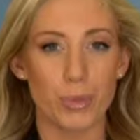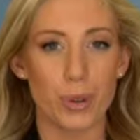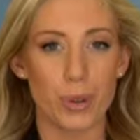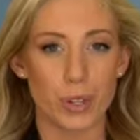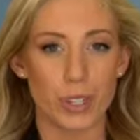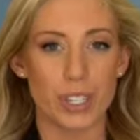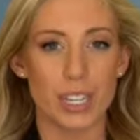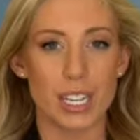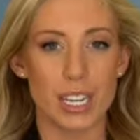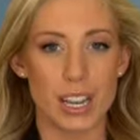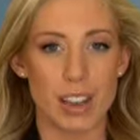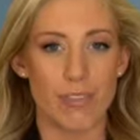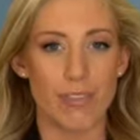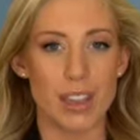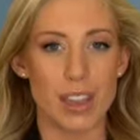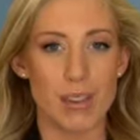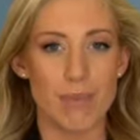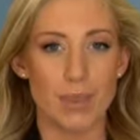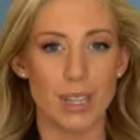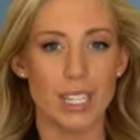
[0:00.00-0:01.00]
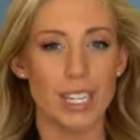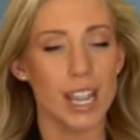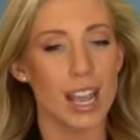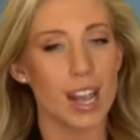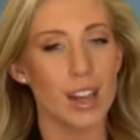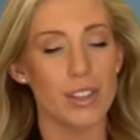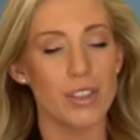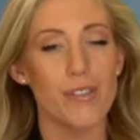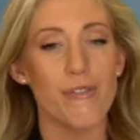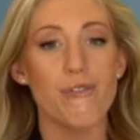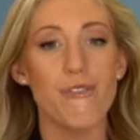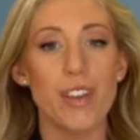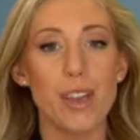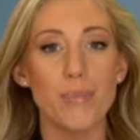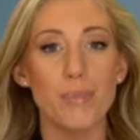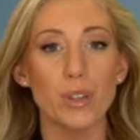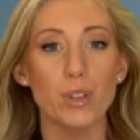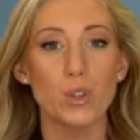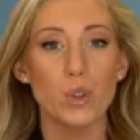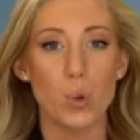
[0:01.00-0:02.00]
Christy Duffy. Mattel, the
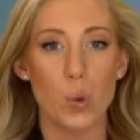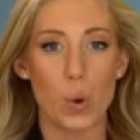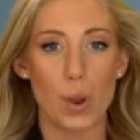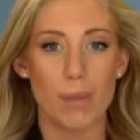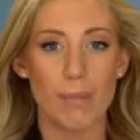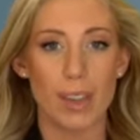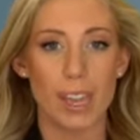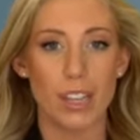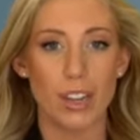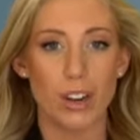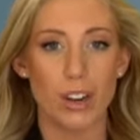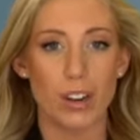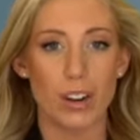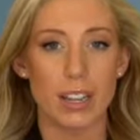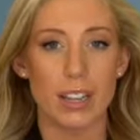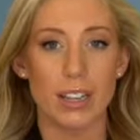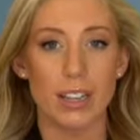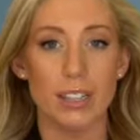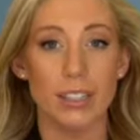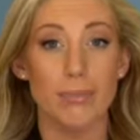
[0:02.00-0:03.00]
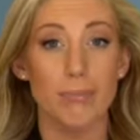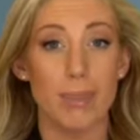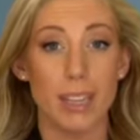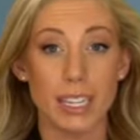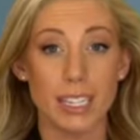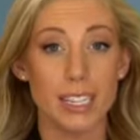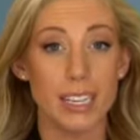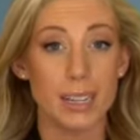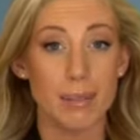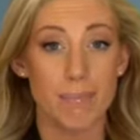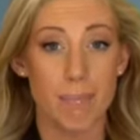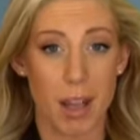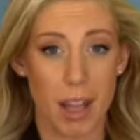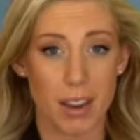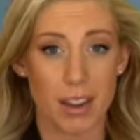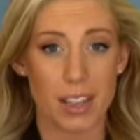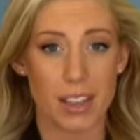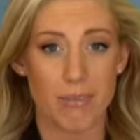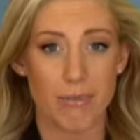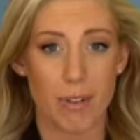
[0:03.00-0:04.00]
fabled toy maker, is minting
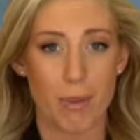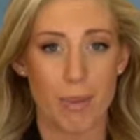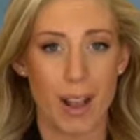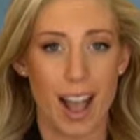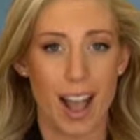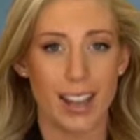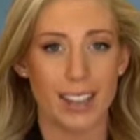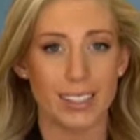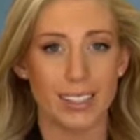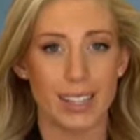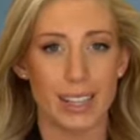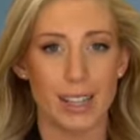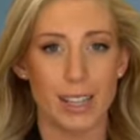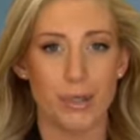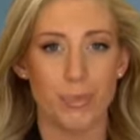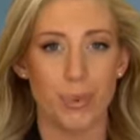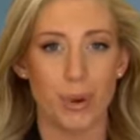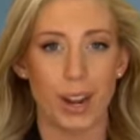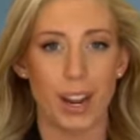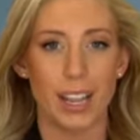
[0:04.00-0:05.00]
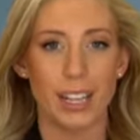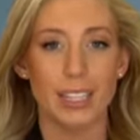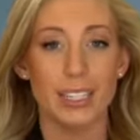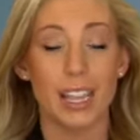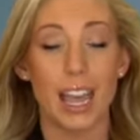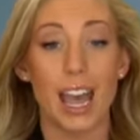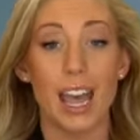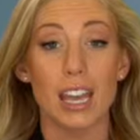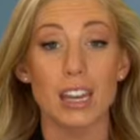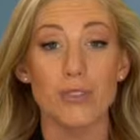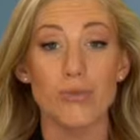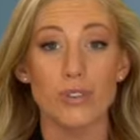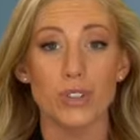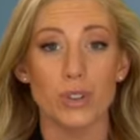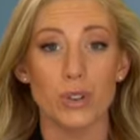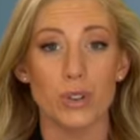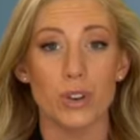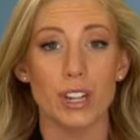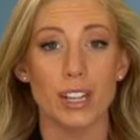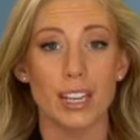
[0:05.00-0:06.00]
money from hot-selling brands and
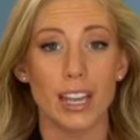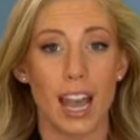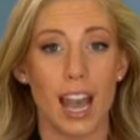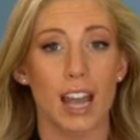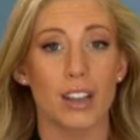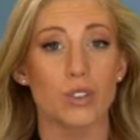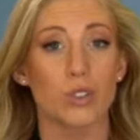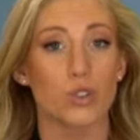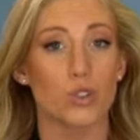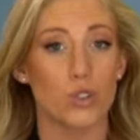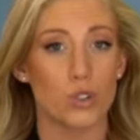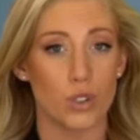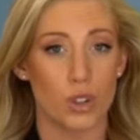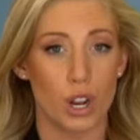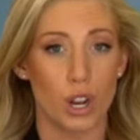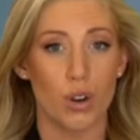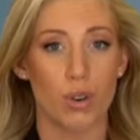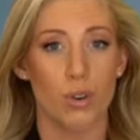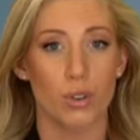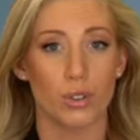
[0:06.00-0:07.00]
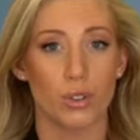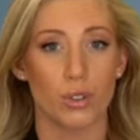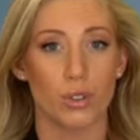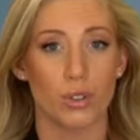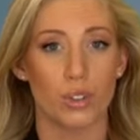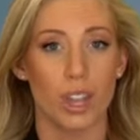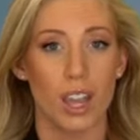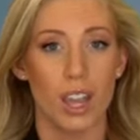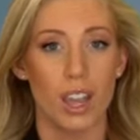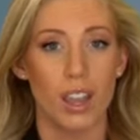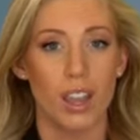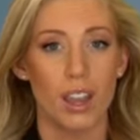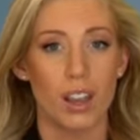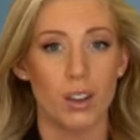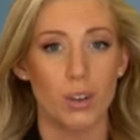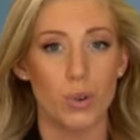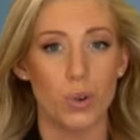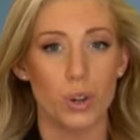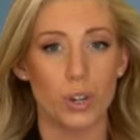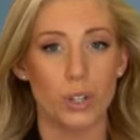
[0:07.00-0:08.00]
returning cash to shareholders,
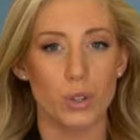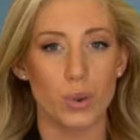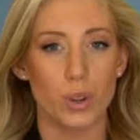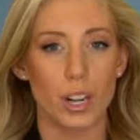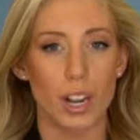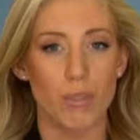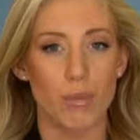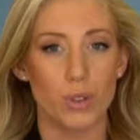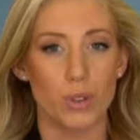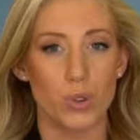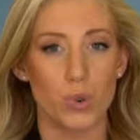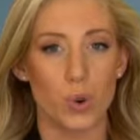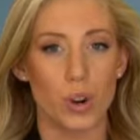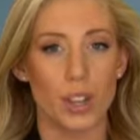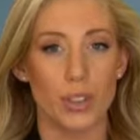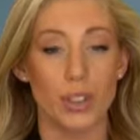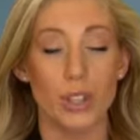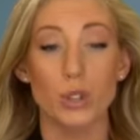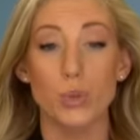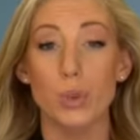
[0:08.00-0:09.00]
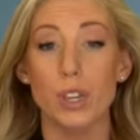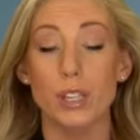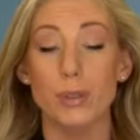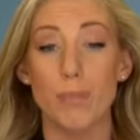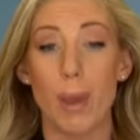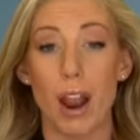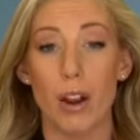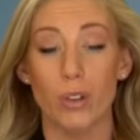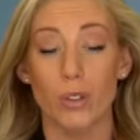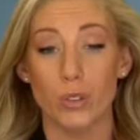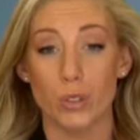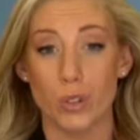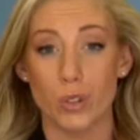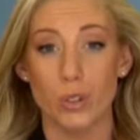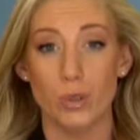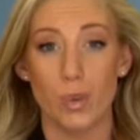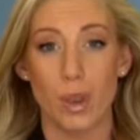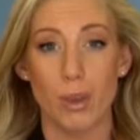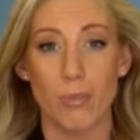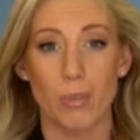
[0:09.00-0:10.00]
according to a cover story in this week's Barron's
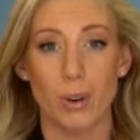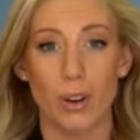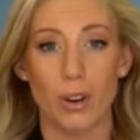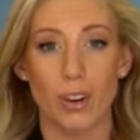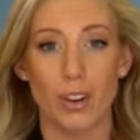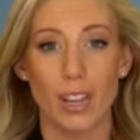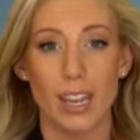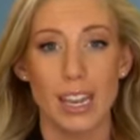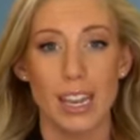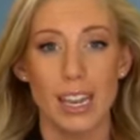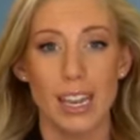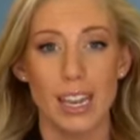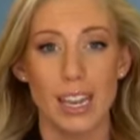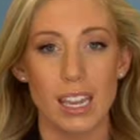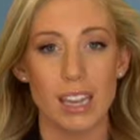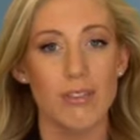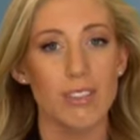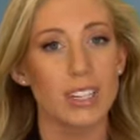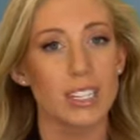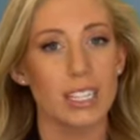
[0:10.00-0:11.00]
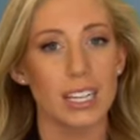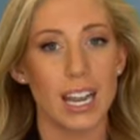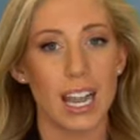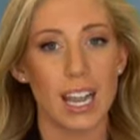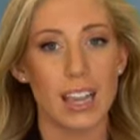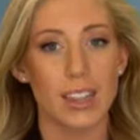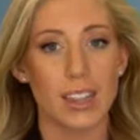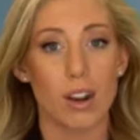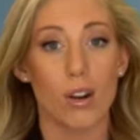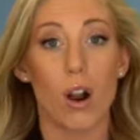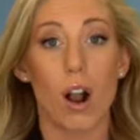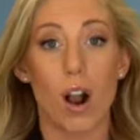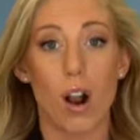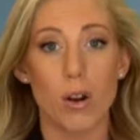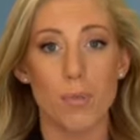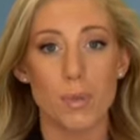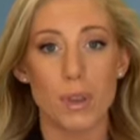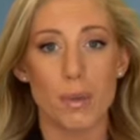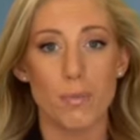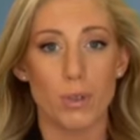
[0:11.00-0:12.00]
newspaper. Even today, there
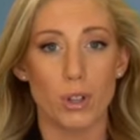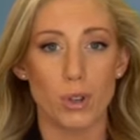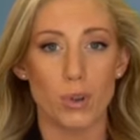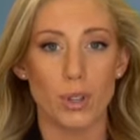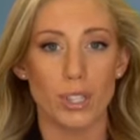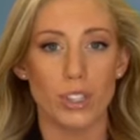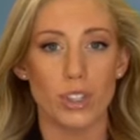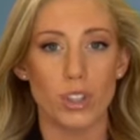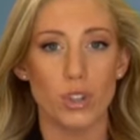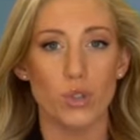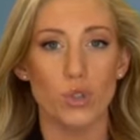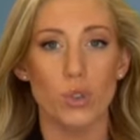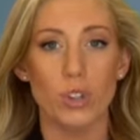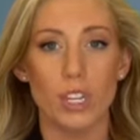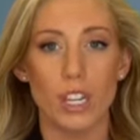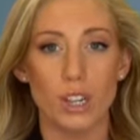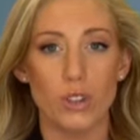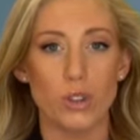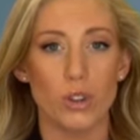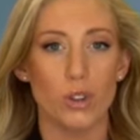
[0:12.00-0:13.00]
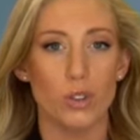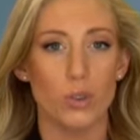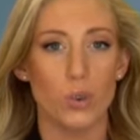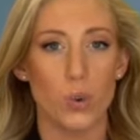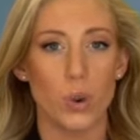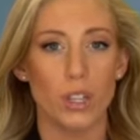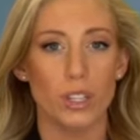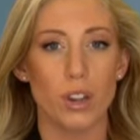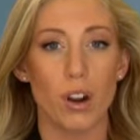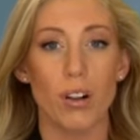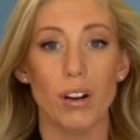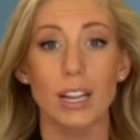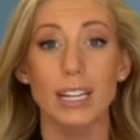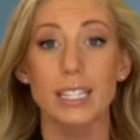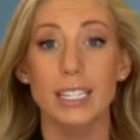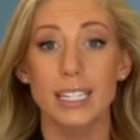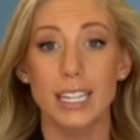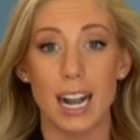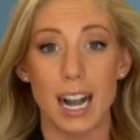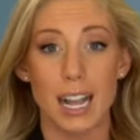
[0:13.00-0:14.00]
are people who insist traditional toys are a
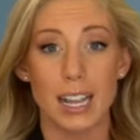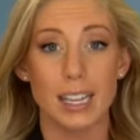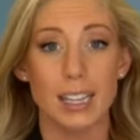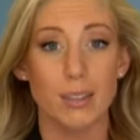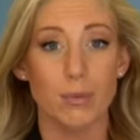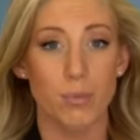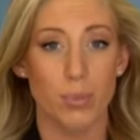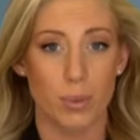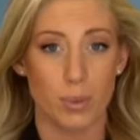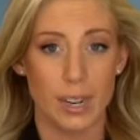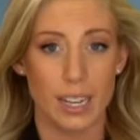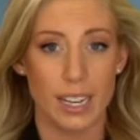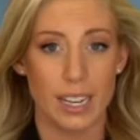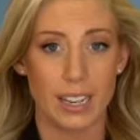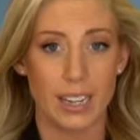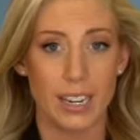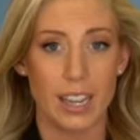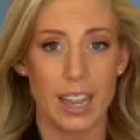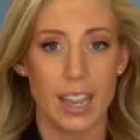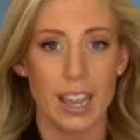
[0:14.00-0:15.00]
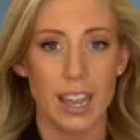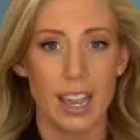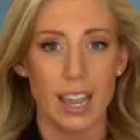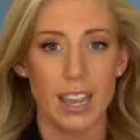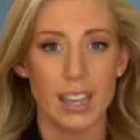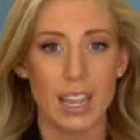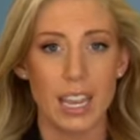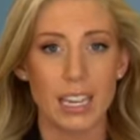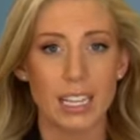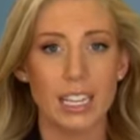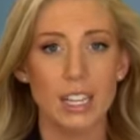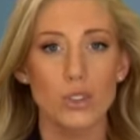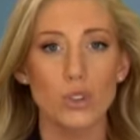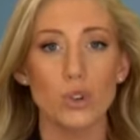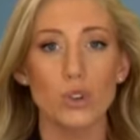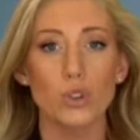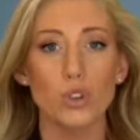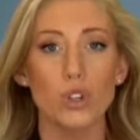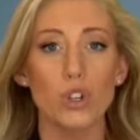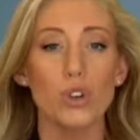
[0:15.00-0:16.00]
dying breed and that kids
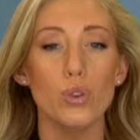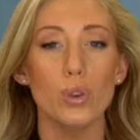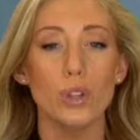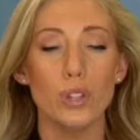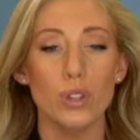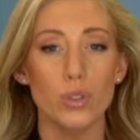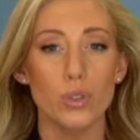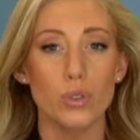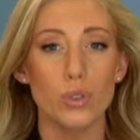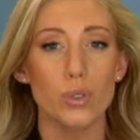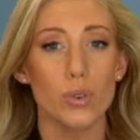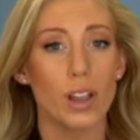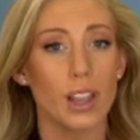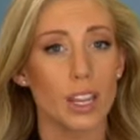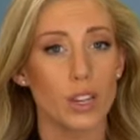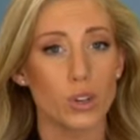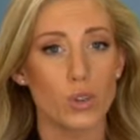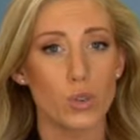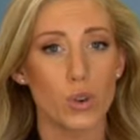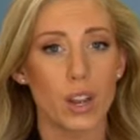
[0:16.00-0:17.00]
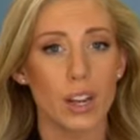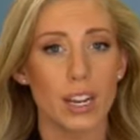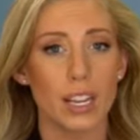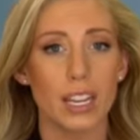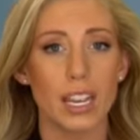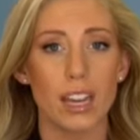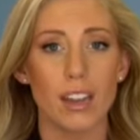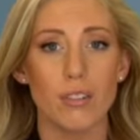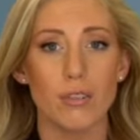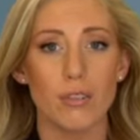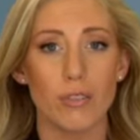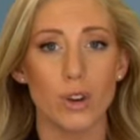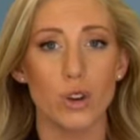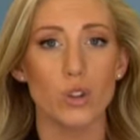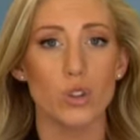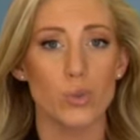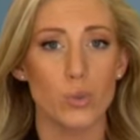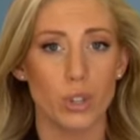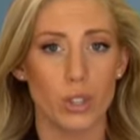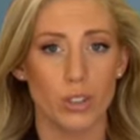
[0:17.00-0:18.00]
are too attuned to electronic and
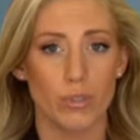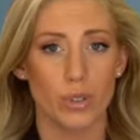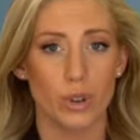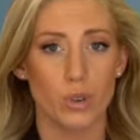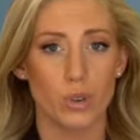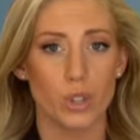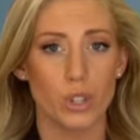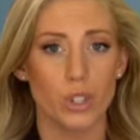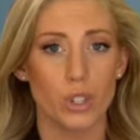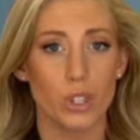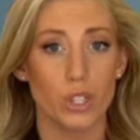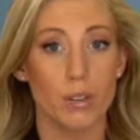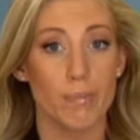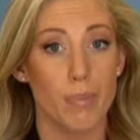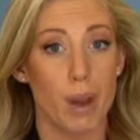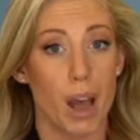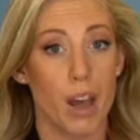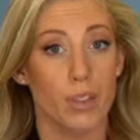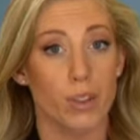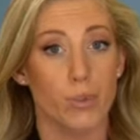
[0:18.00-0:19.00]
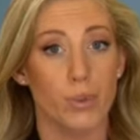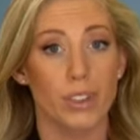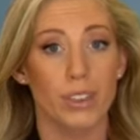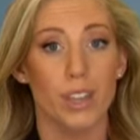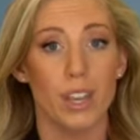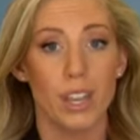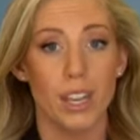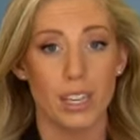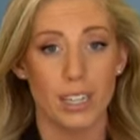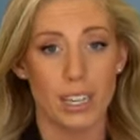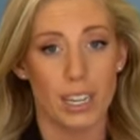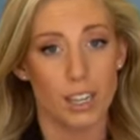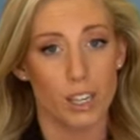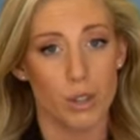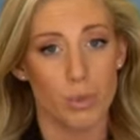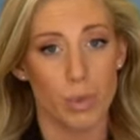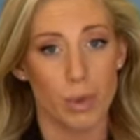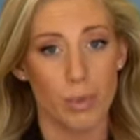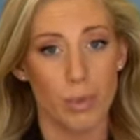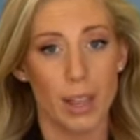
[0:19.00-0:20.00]
virtual diversions to bother with
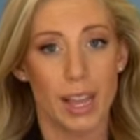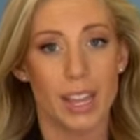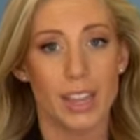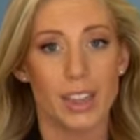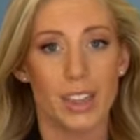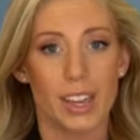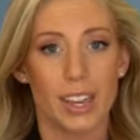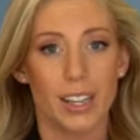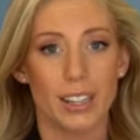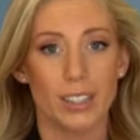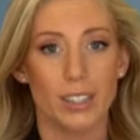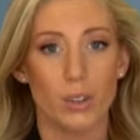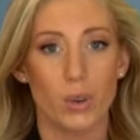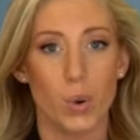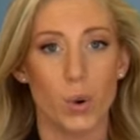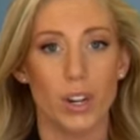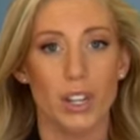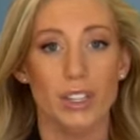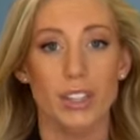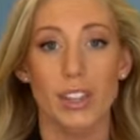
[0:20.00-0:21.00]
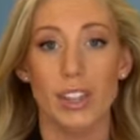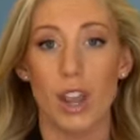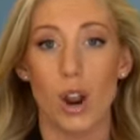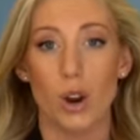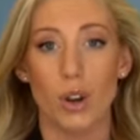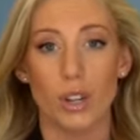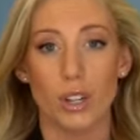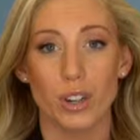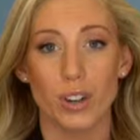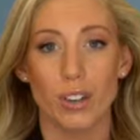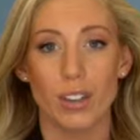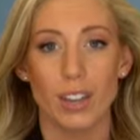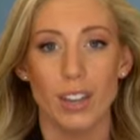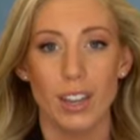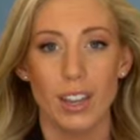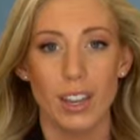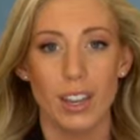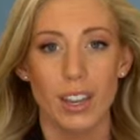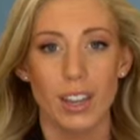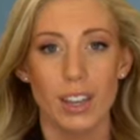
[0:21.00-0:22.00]
tangible playthings, according to the article.
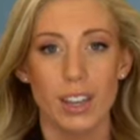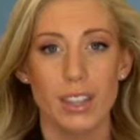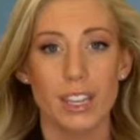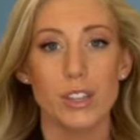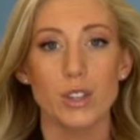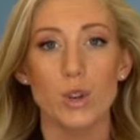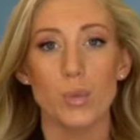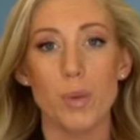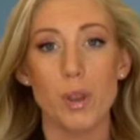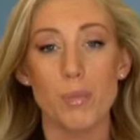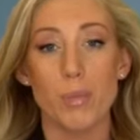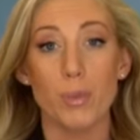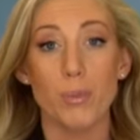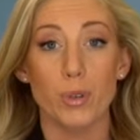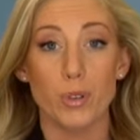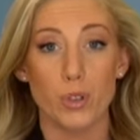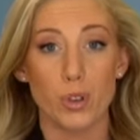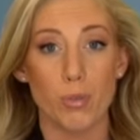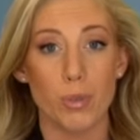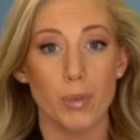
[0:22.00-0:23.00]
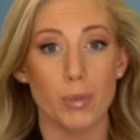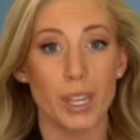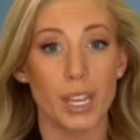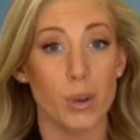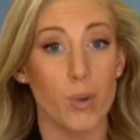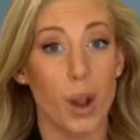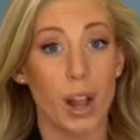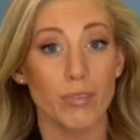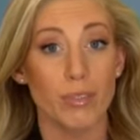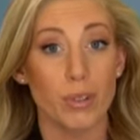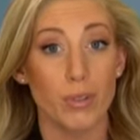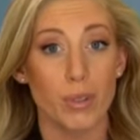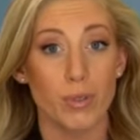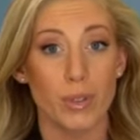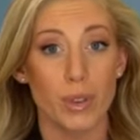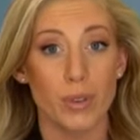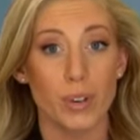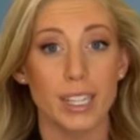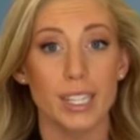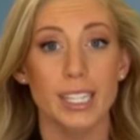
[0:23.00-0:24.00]
These are people, presumably, who haven't
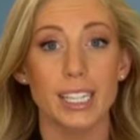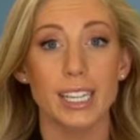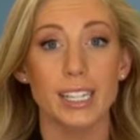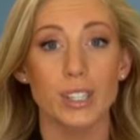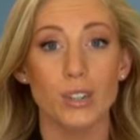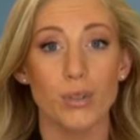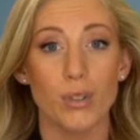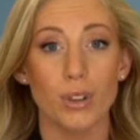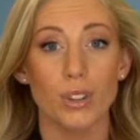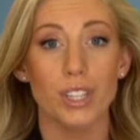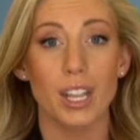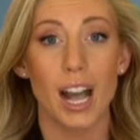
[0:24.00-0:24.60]
reviewed a six-year-old's